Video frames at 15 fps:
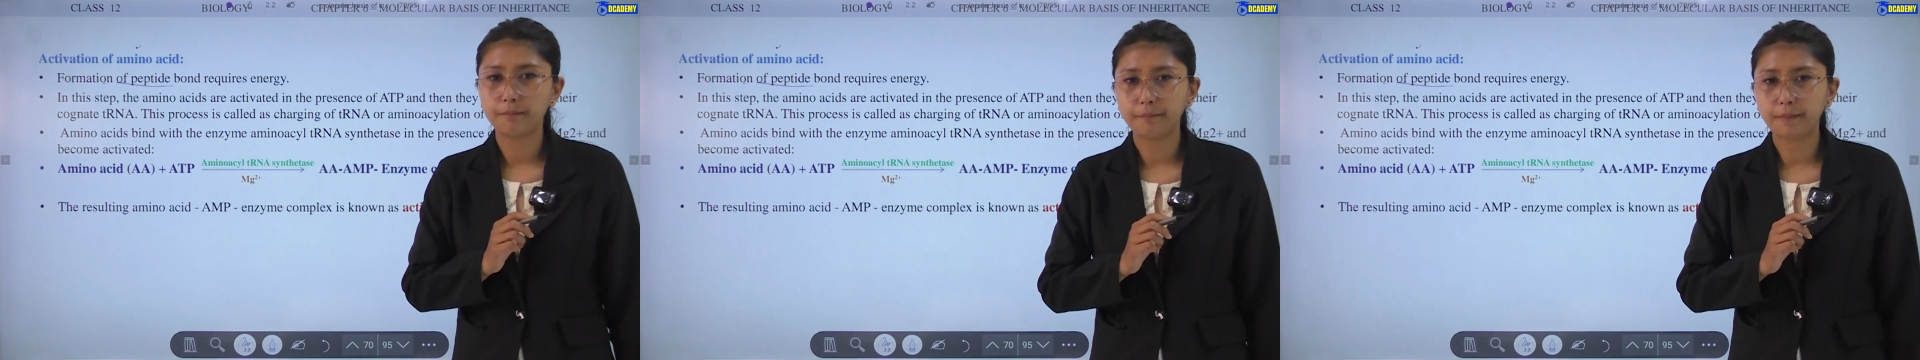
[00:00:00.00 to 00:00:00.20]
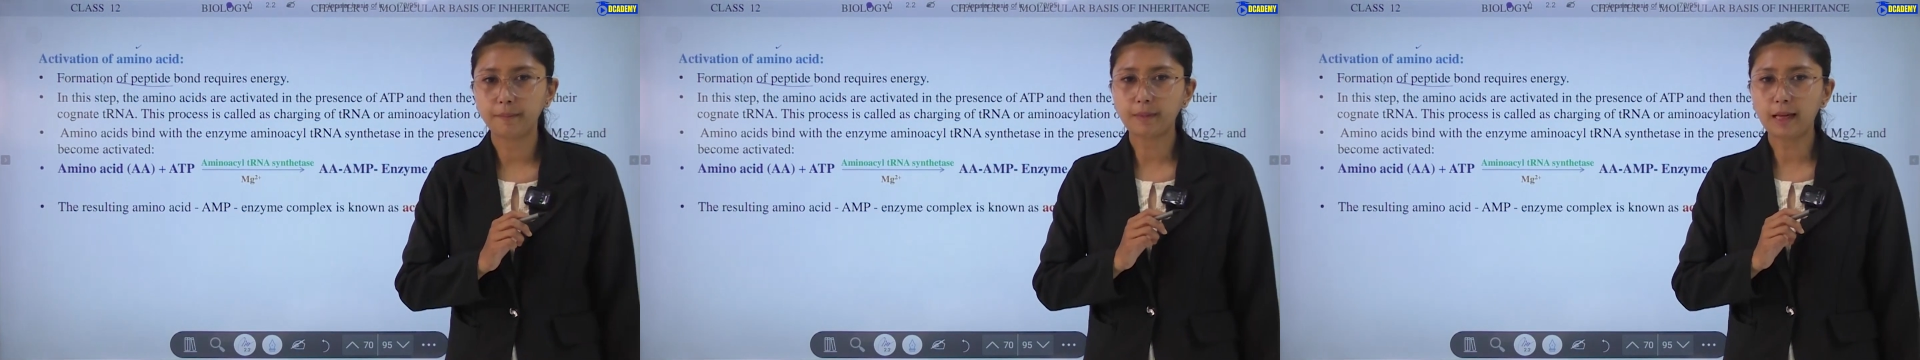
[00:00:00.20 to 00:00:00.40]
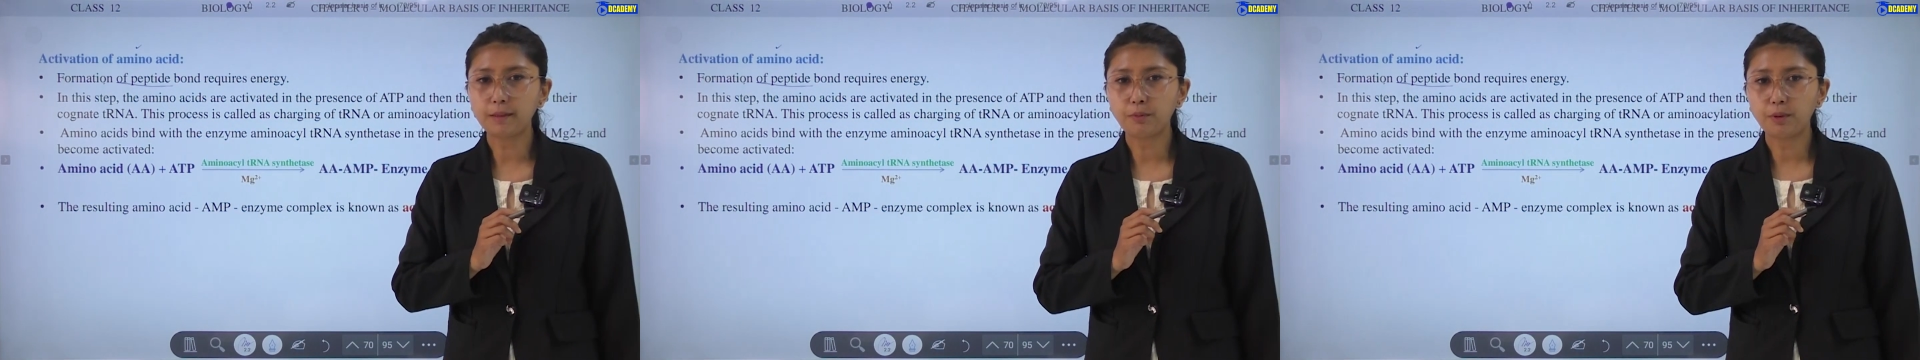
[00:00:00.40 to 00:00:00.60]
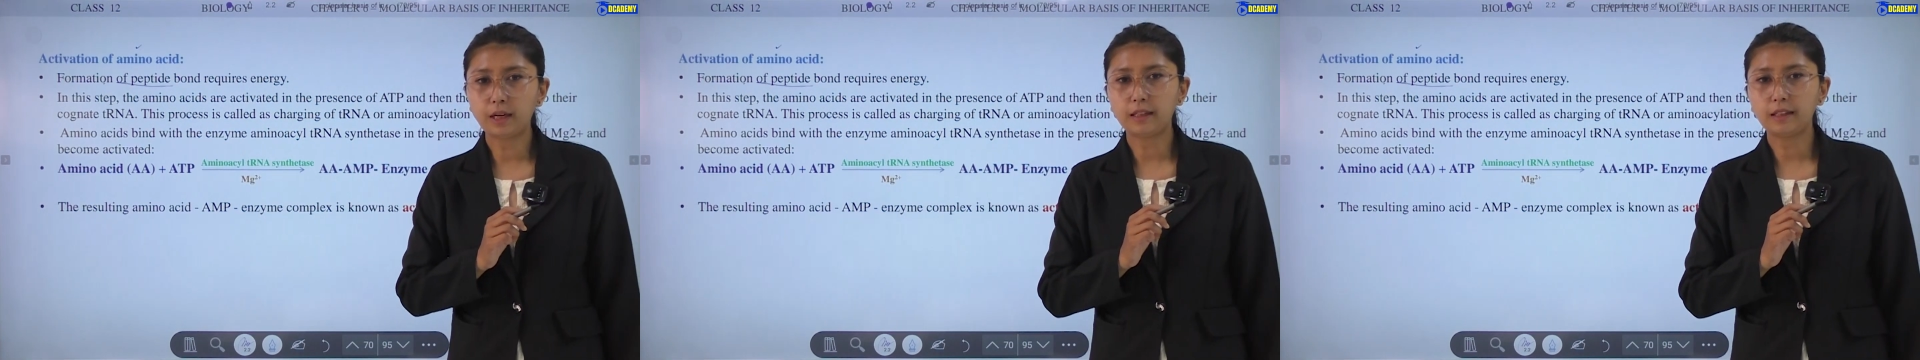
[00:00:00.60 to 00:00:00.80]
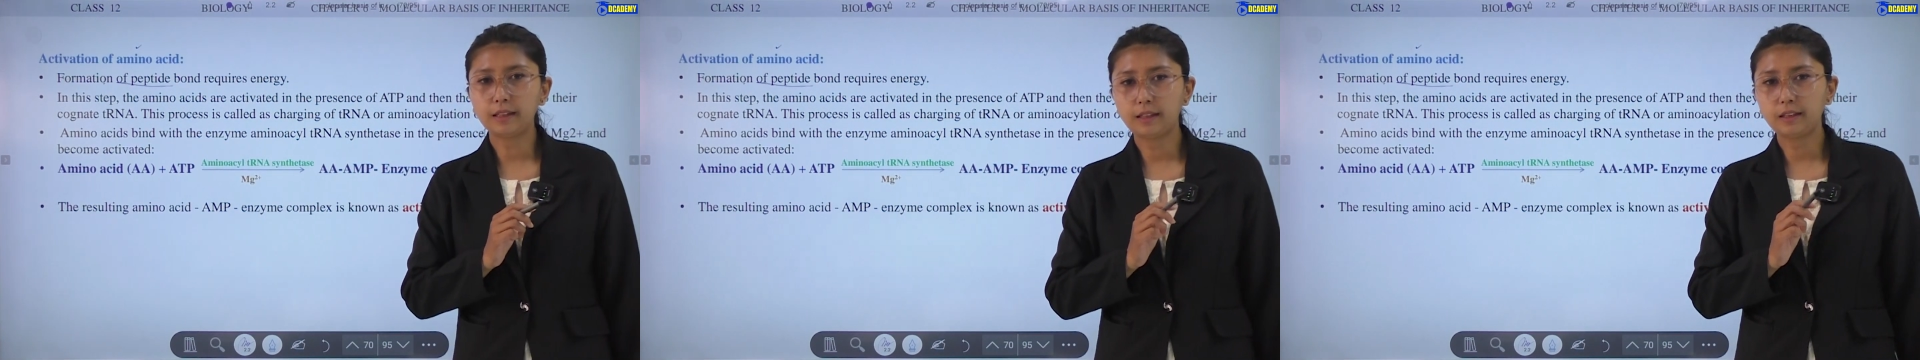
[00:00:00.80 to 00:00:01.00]
Peptide bond
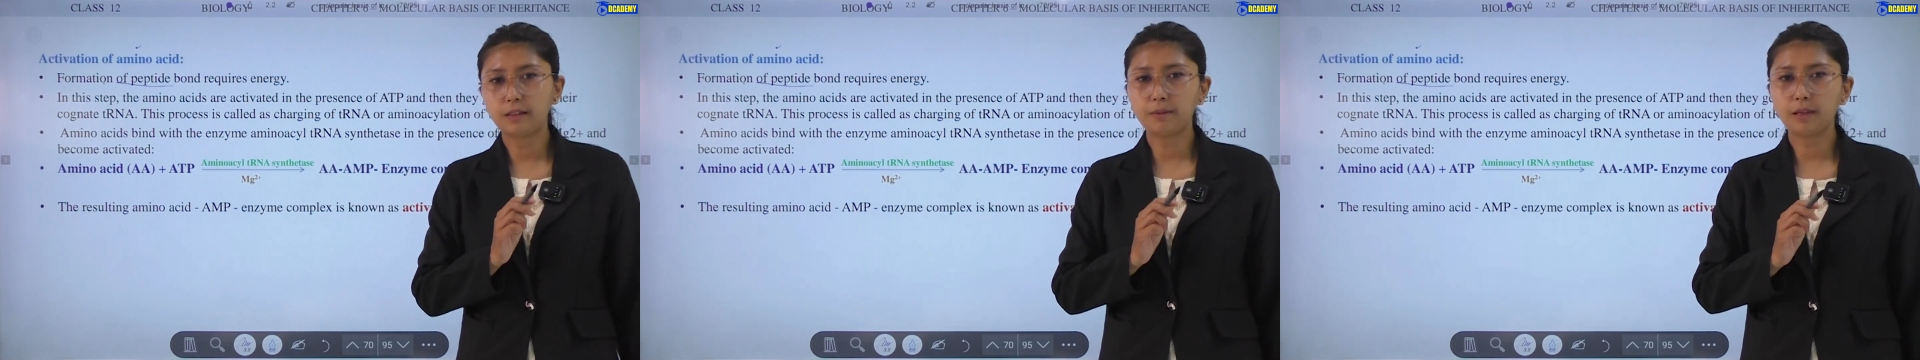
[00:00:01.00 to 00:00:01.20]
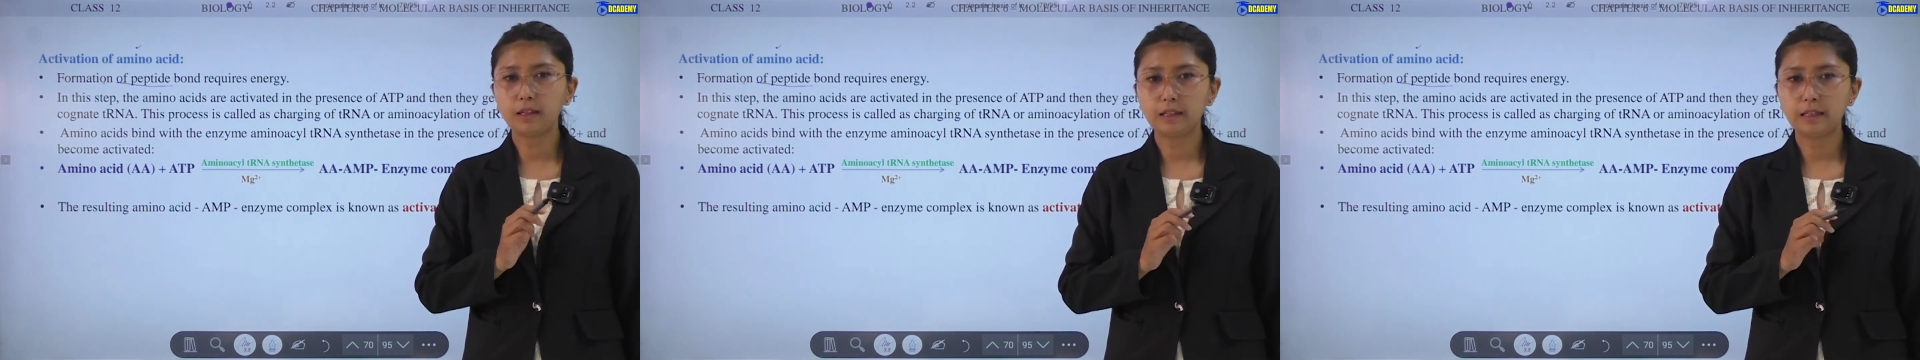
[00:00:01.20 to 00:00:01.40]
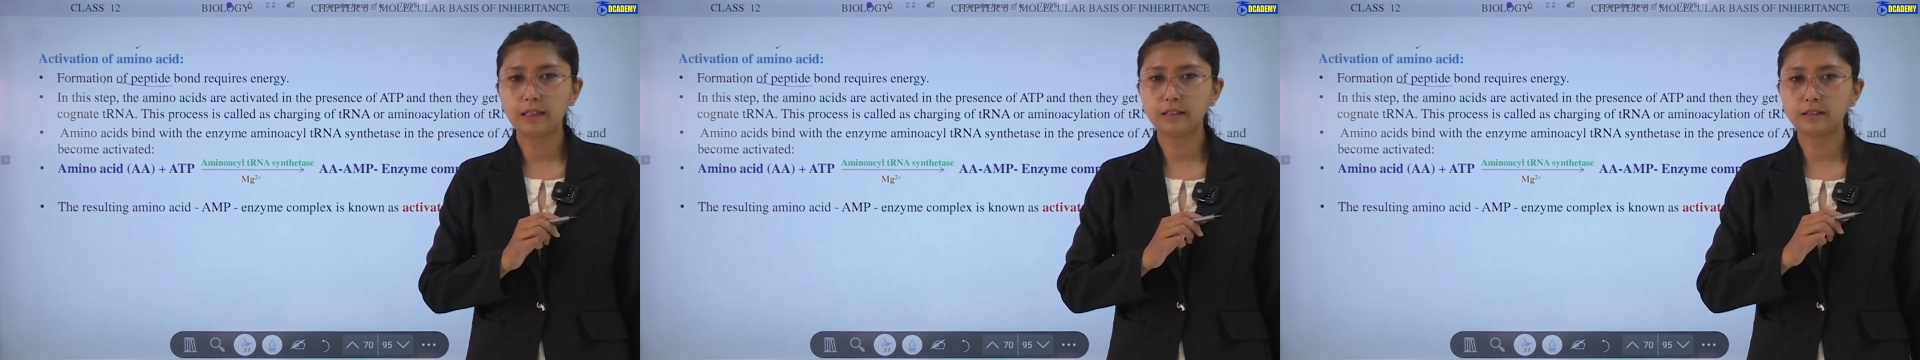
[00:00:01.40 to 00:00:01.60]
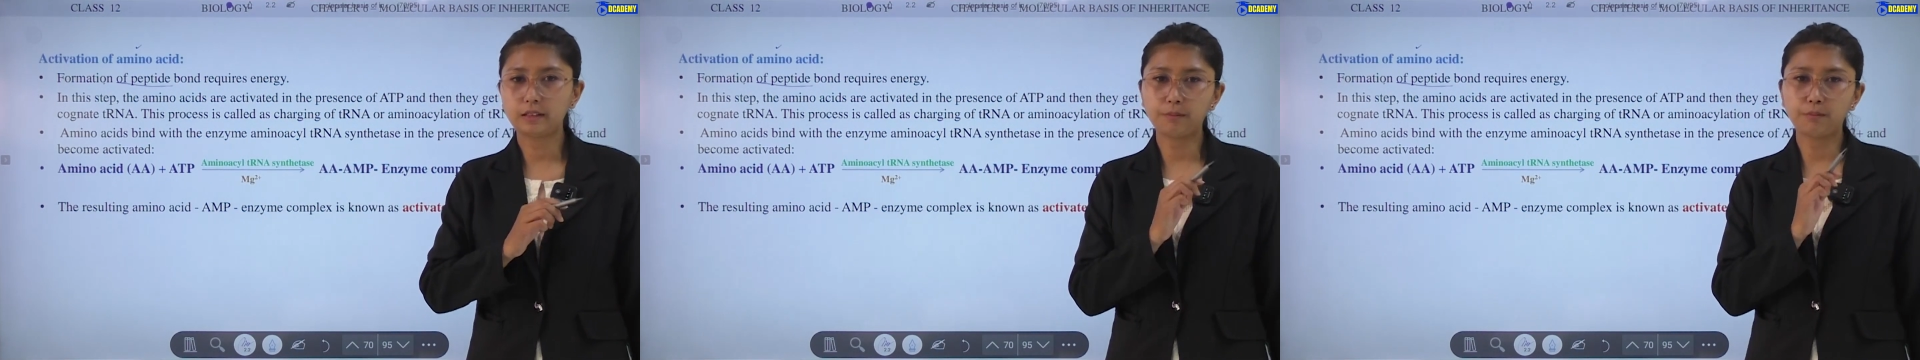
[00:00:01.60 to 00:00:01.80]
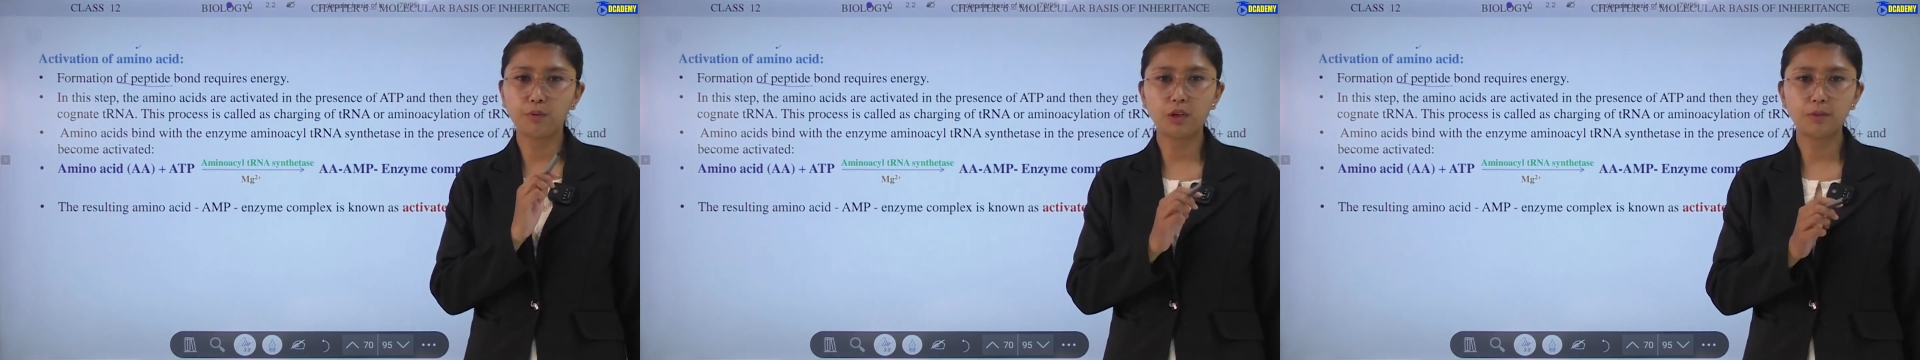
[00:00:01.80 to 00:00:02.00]
adi kay niba it is
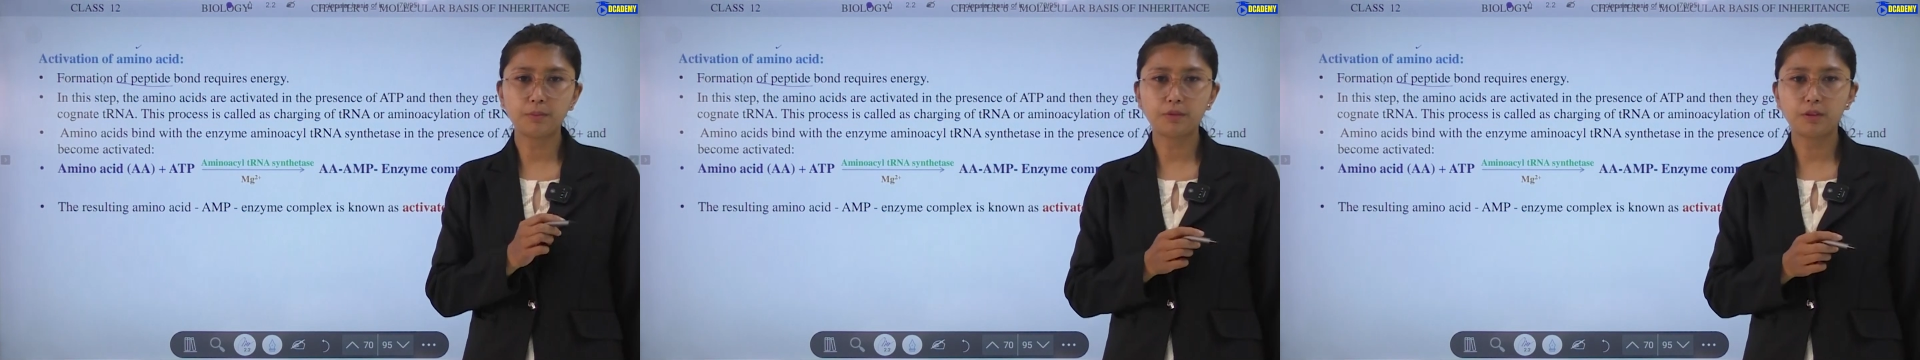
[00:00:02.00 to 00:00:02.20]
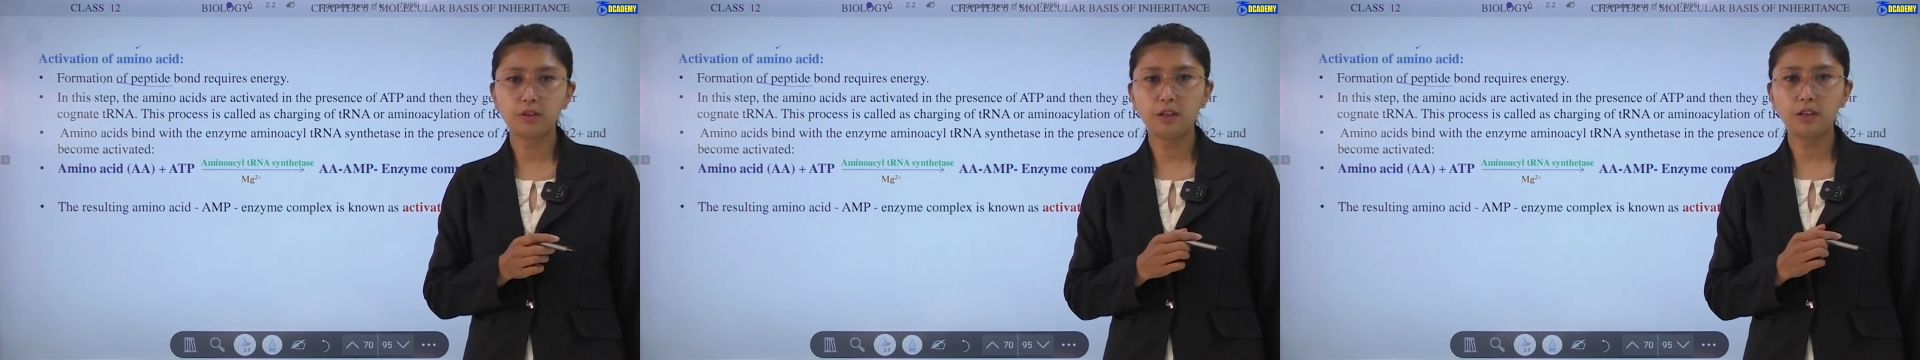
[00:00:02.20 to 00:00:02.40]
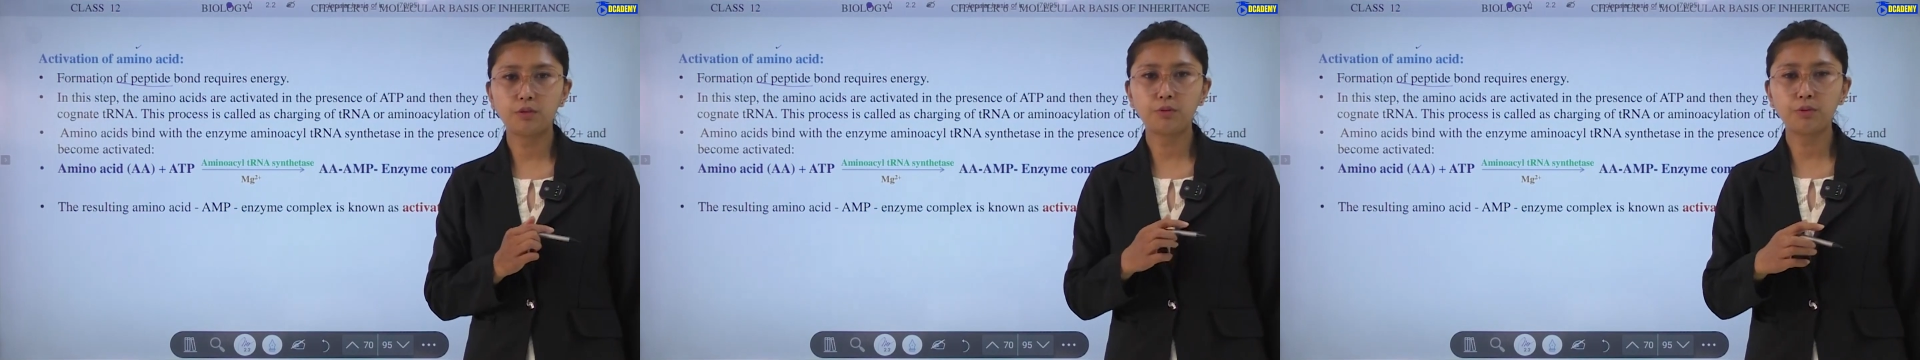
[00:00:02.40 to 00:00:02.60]
the bond between the